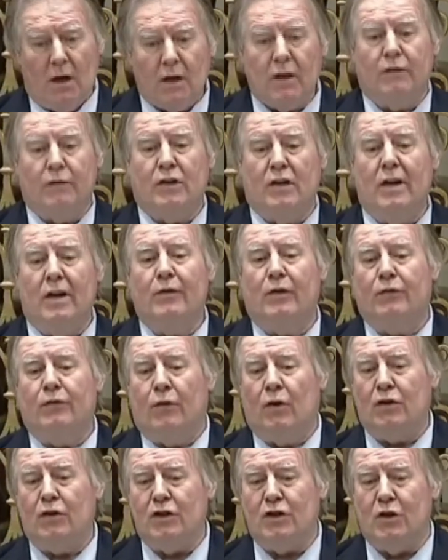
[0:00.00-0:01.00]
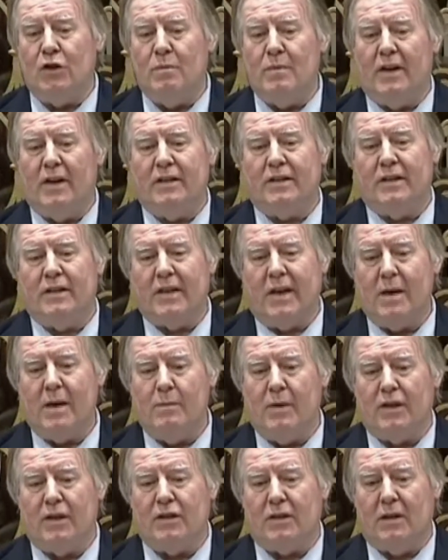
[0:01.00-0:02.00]
You've delivered 42 minutes a day,
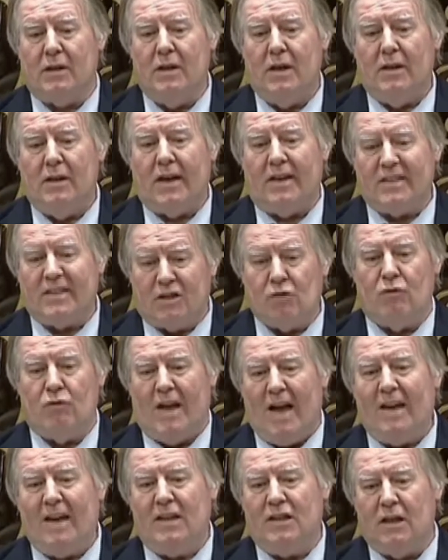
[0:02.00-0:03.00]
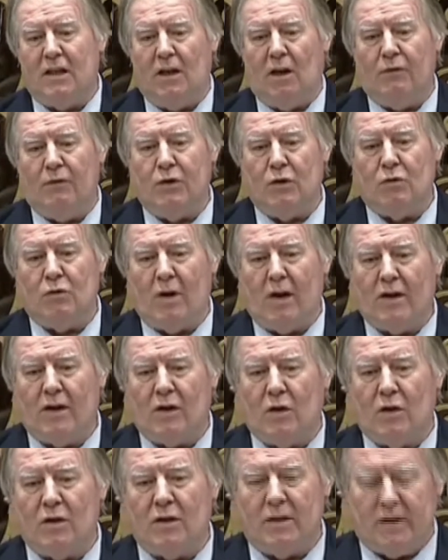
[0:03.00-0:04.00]
Minister. That's the reality of your
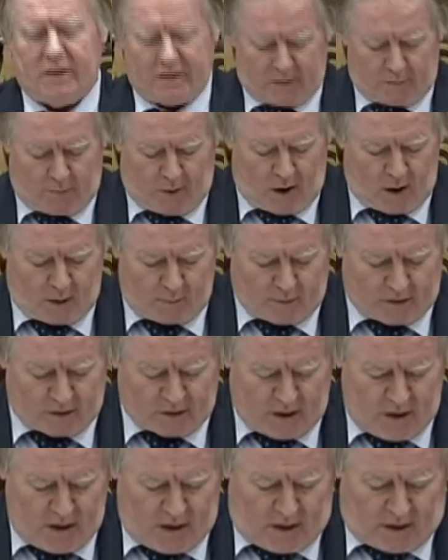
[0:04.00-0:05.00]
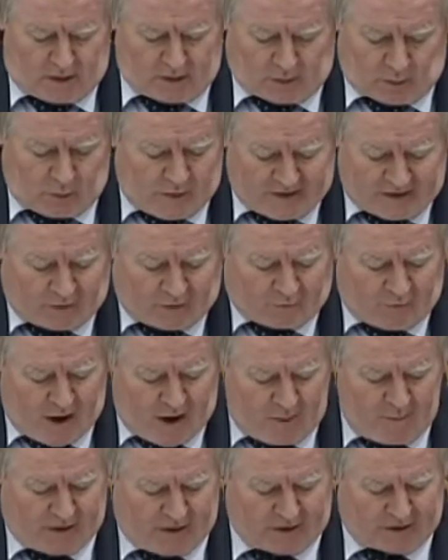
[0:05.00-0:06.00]
record in this department. So is it fair,
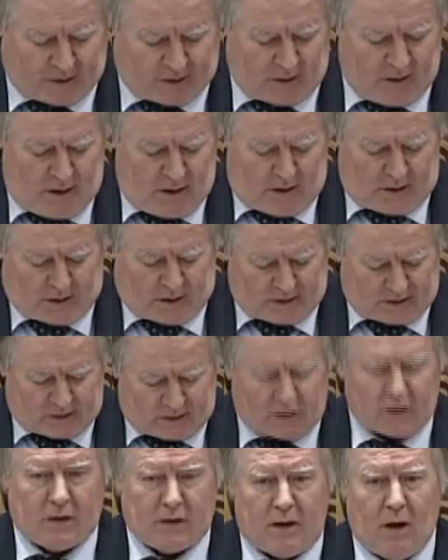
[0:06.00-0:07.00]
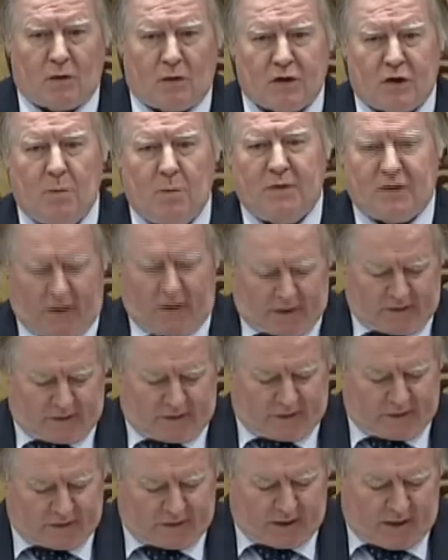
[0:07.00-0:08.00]
Minister, that some
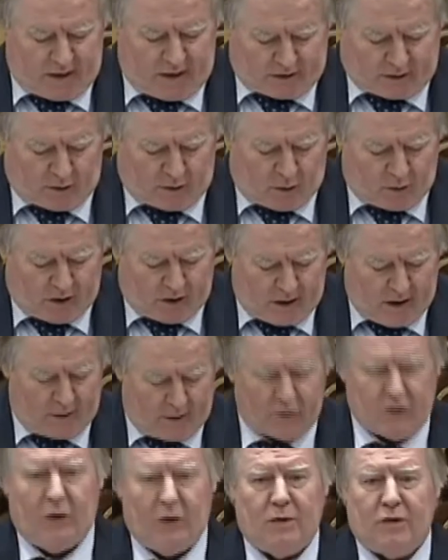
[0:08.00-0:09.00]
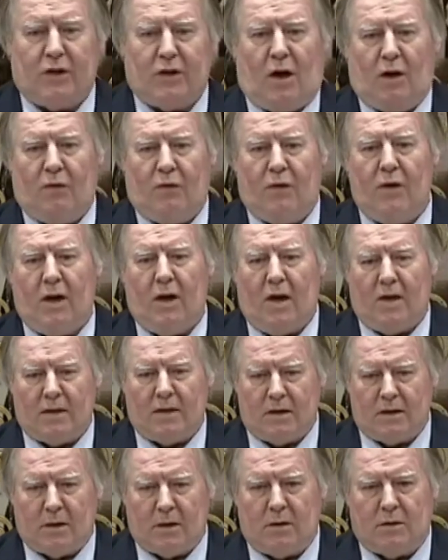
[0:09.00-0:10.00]
citizens, they're only allowed use of,
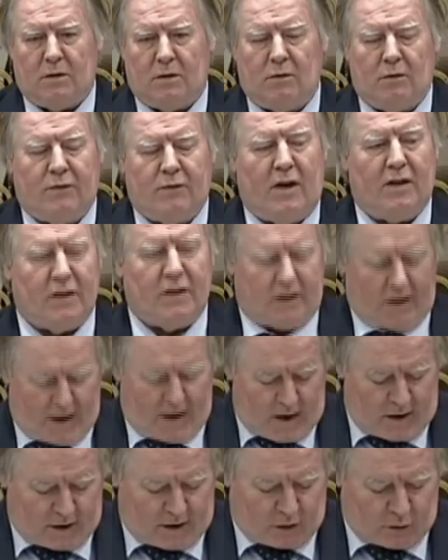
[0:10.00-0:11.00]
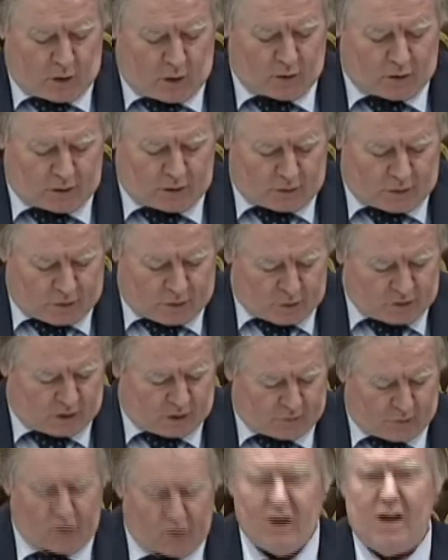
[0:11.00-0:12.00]
to refer to the earlier quote, the use
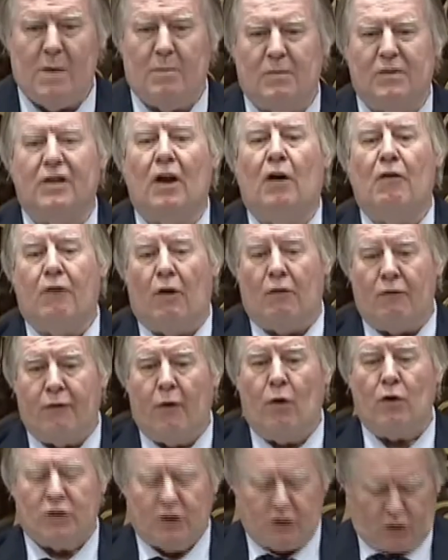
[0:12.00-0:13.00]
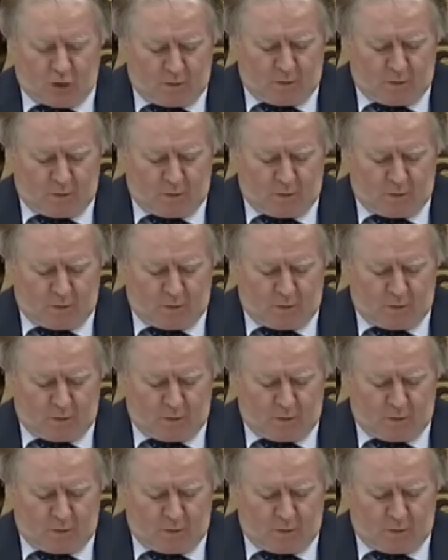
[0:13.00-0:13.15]
of their limbs for 42